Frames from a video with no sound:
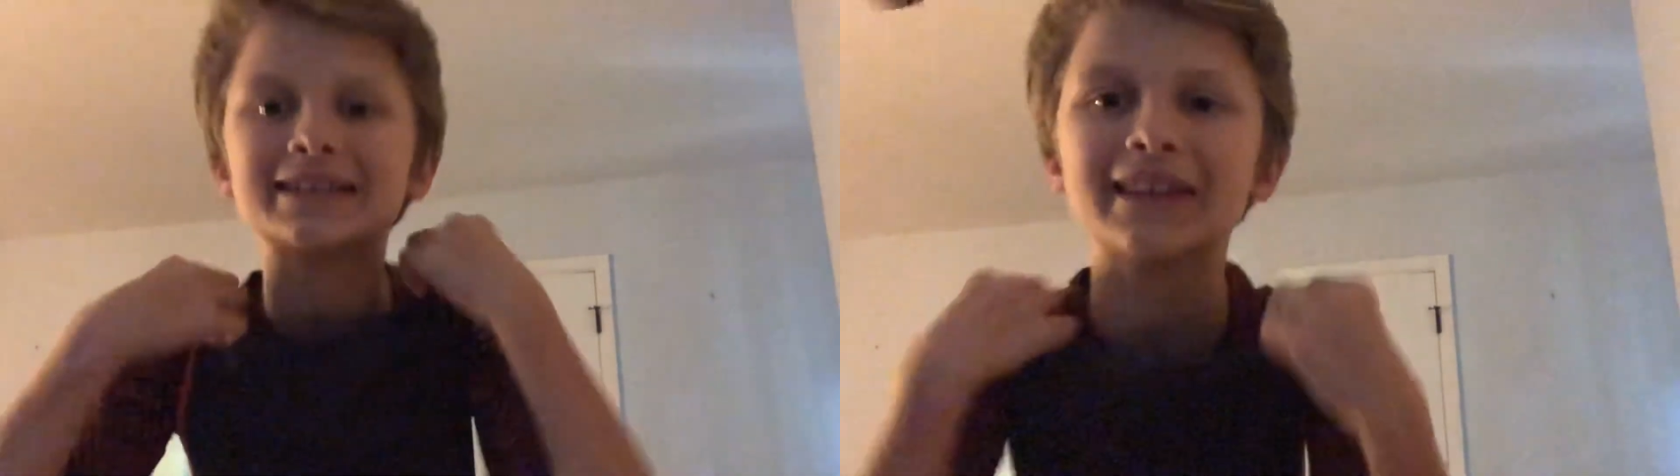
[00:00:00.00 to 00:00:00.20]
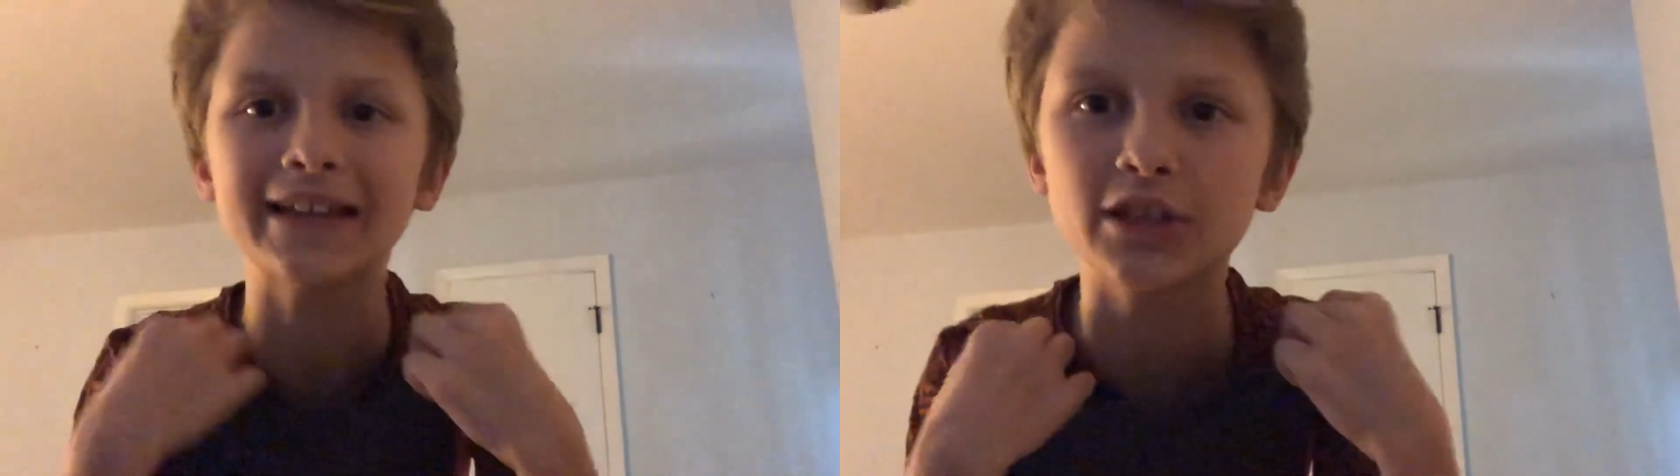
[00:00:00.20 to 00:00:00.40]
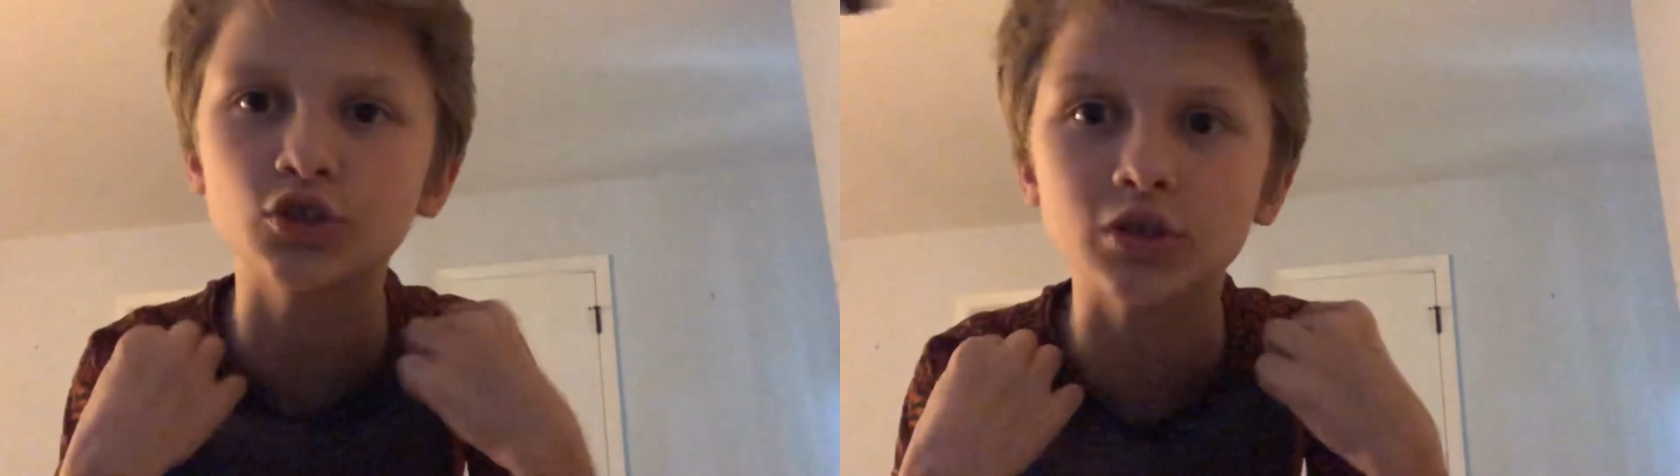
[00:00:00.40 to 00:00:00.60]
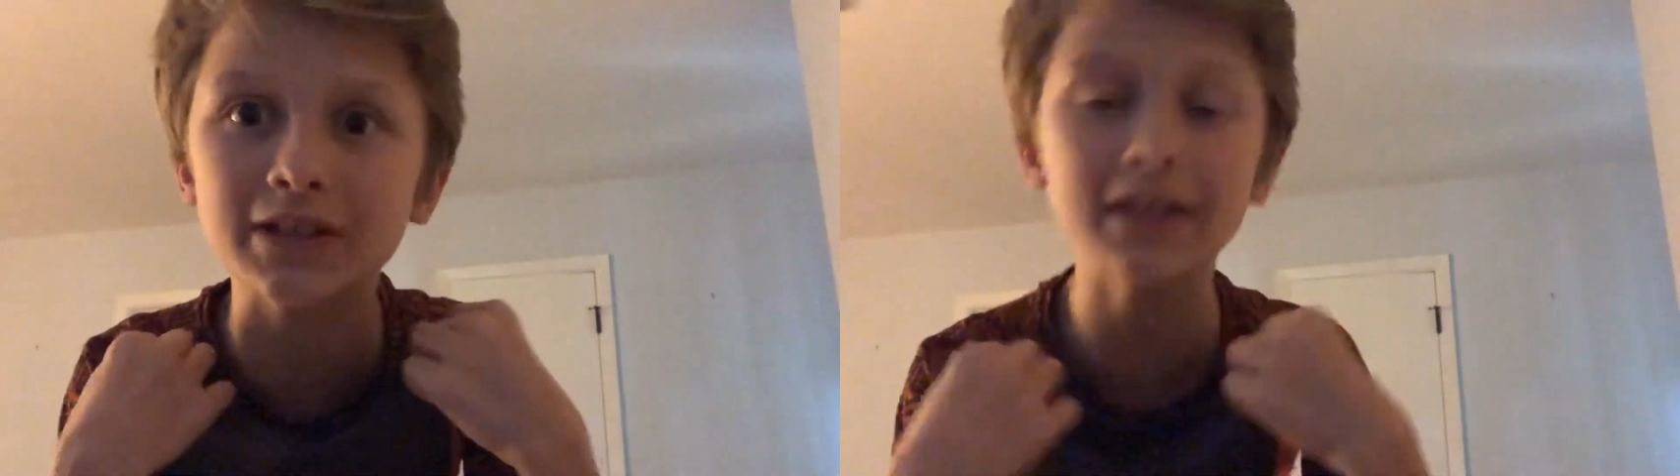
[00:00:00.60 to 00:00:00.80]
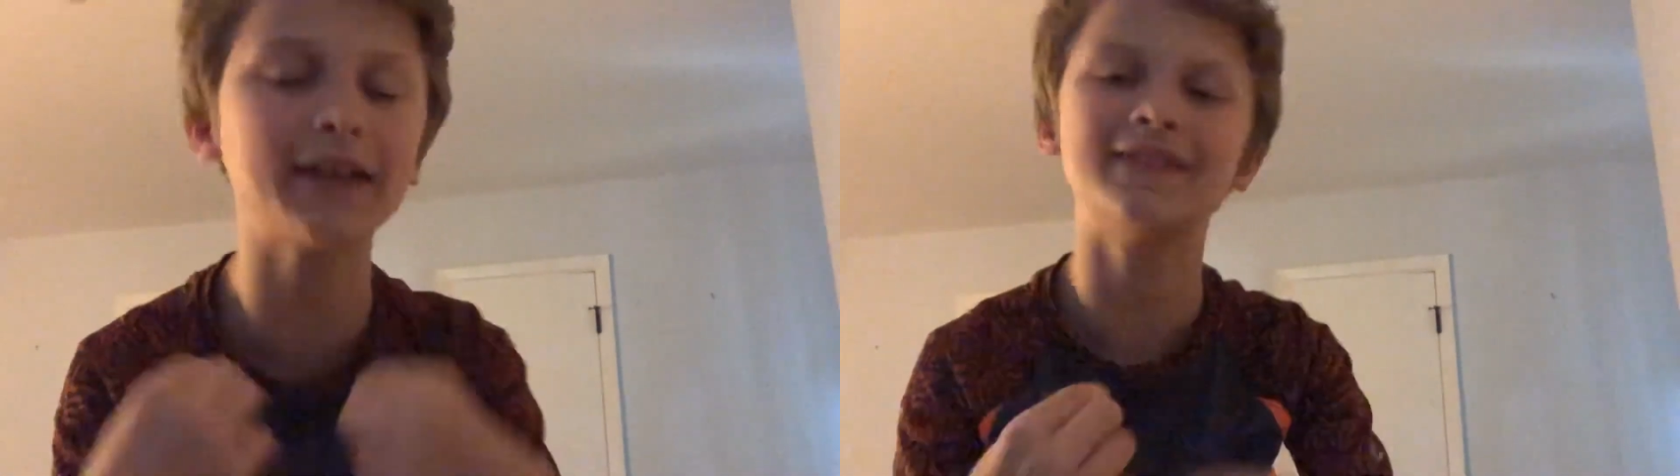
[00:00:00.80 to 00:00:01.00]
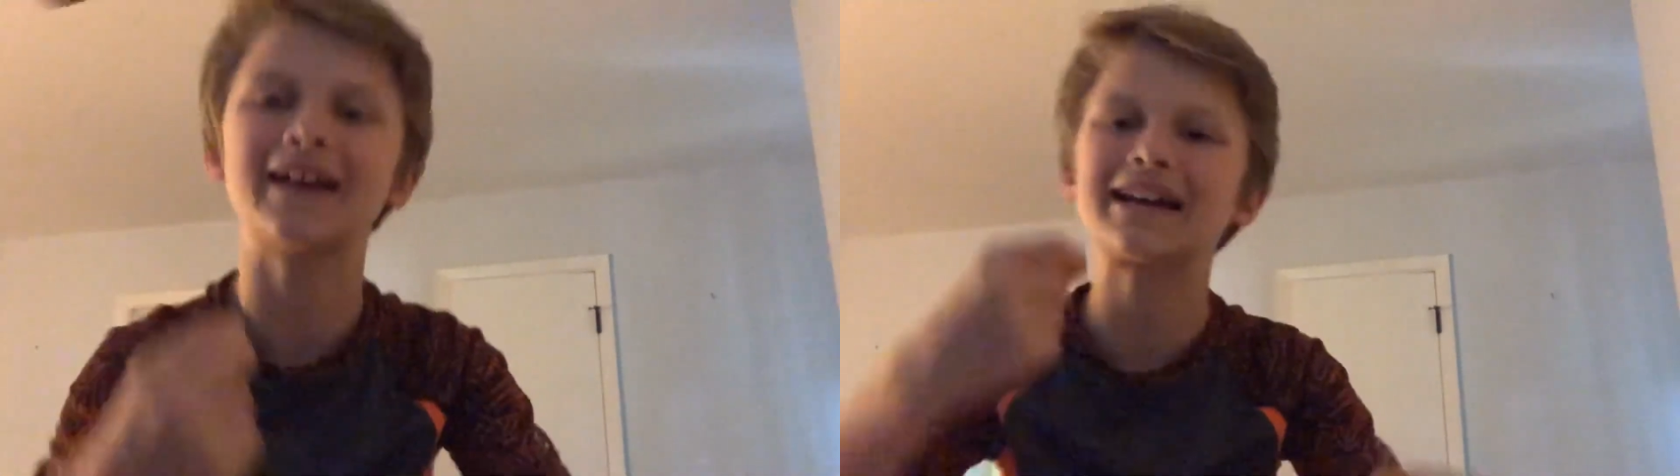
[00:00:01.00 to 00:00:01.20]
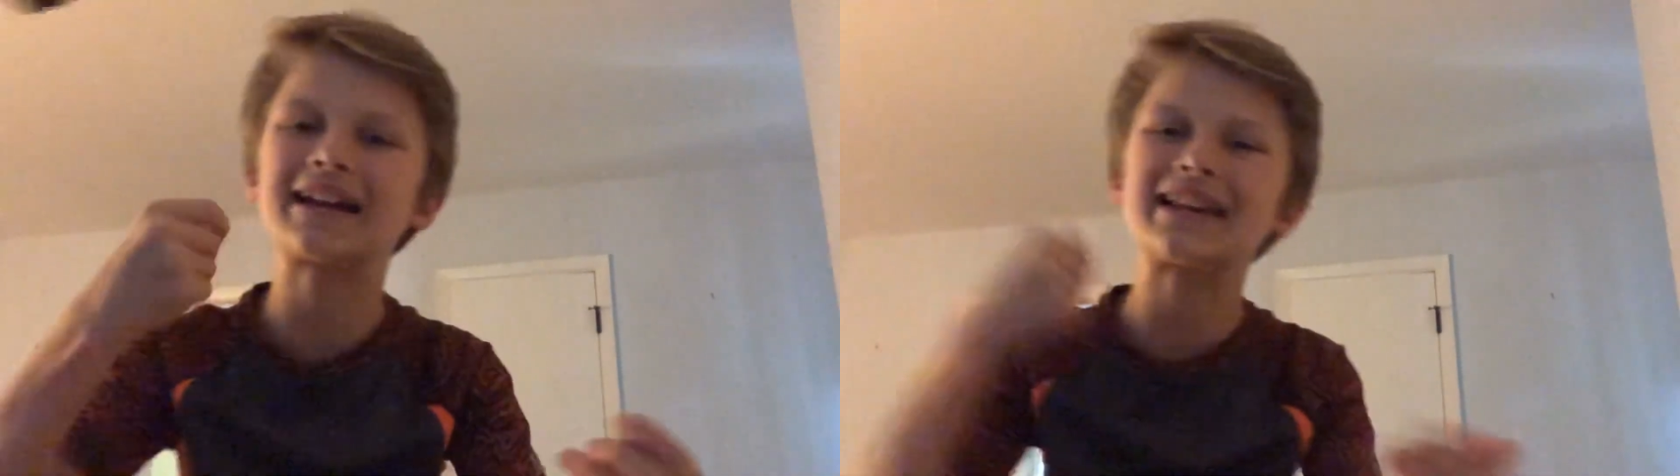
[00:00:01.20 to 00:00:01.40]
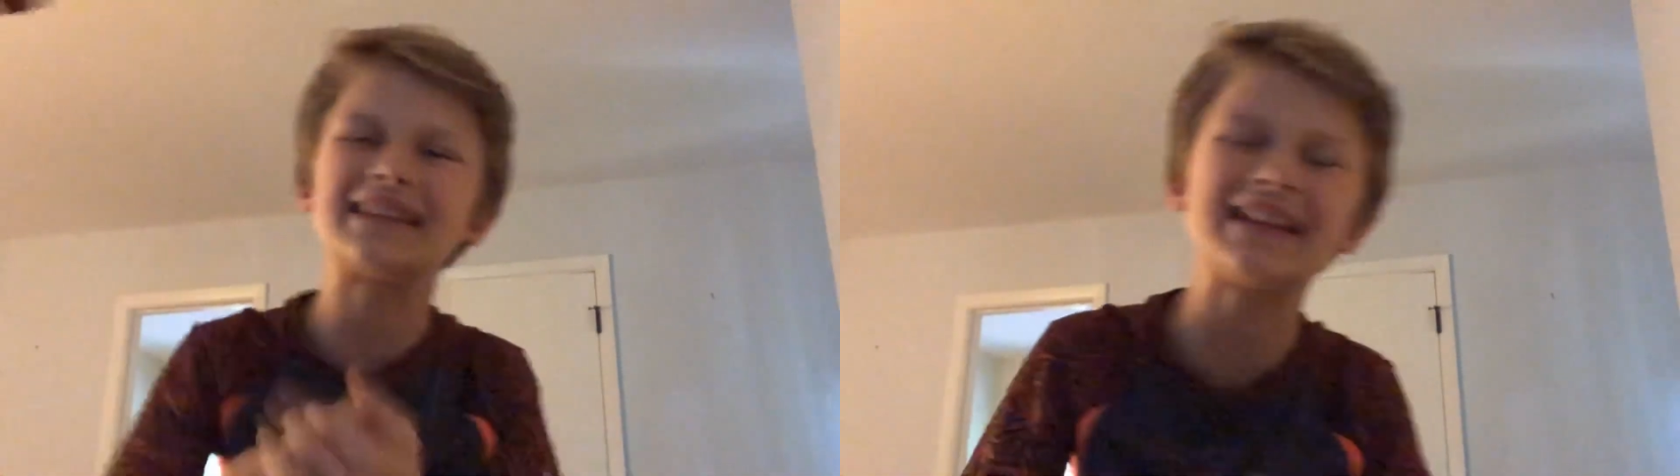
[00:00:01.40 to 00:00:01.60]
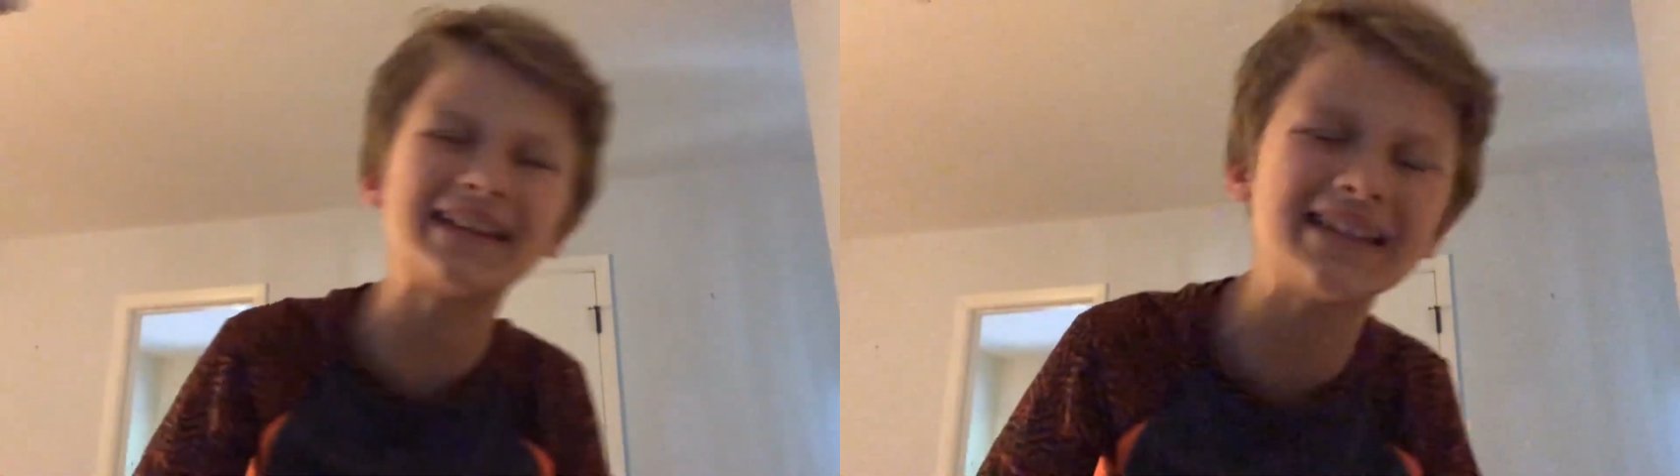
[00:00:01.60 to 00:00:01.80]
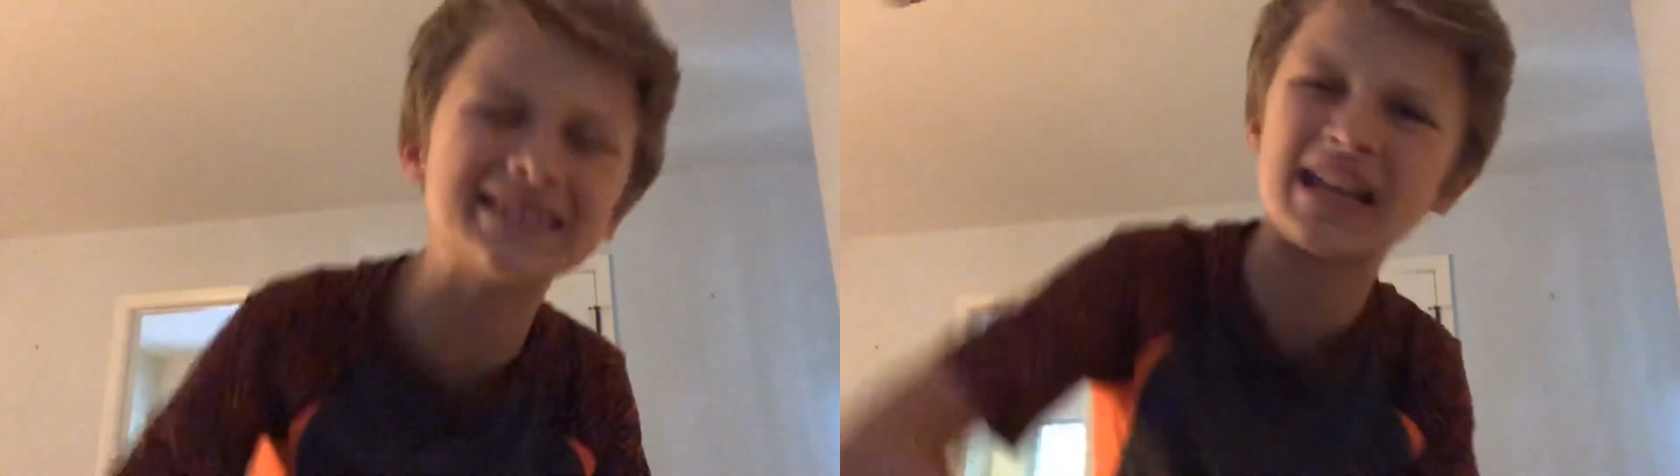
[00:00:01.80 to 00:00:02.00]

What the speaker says: literally the cleanest